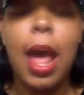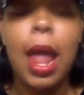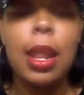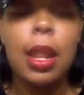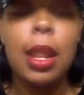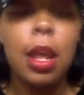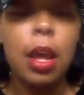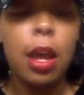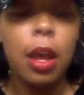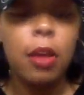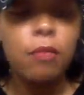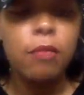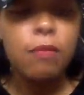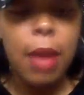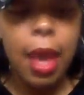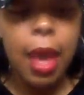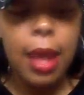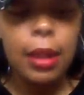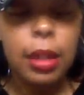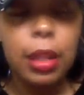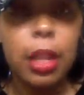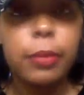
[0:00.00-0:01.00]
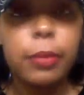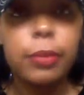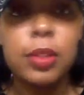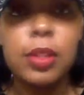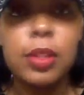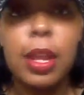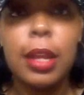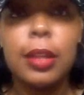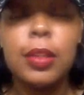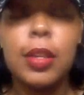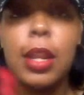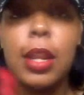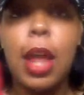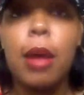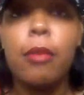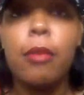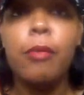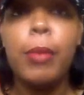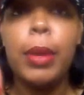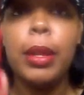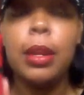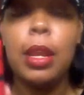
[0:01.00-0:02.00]
I love matte lipsticks and
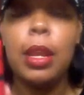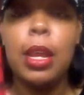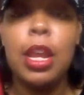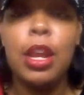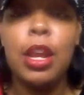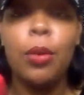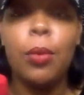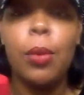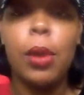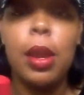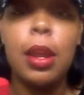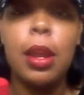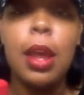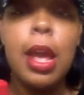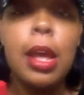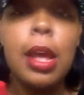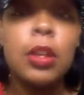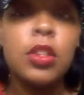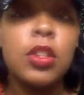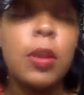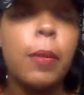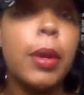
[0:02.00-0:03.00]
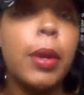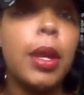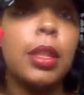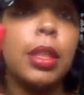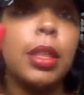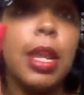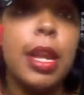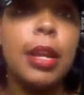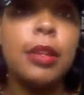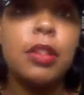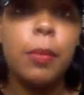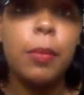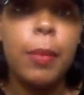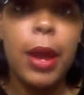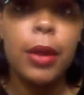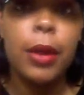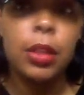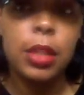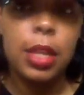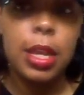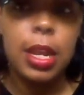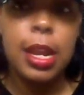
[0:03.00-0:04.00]
I've been hearing some good things
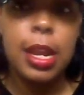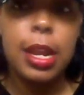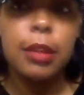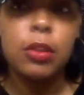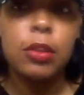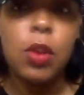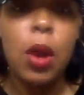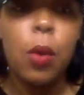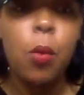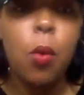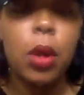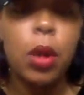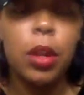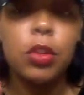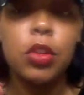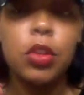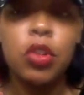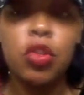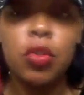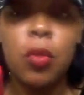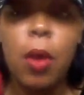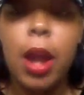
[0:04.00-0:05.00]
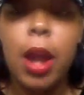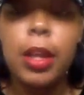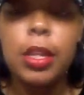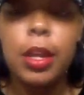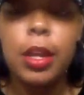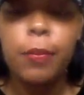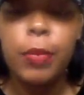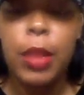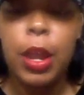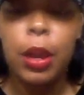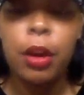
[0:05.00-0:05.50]
about these so I wanted to try them.